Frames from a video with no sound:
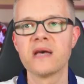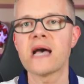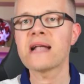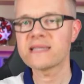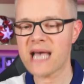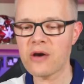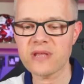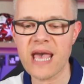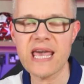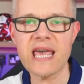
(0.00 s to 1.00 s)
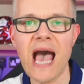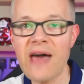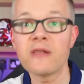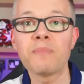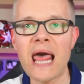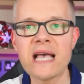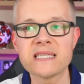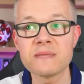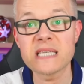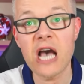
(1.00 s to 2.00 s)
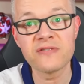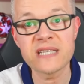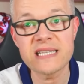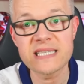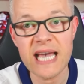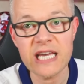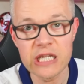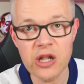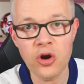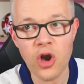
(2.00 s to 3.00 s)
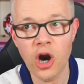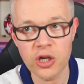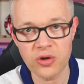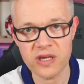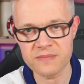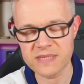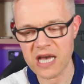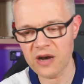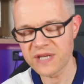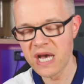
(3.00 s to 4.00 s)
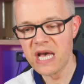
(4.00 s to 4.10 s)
and Southgate, and the players themselves need to take a long, hard look at themselves.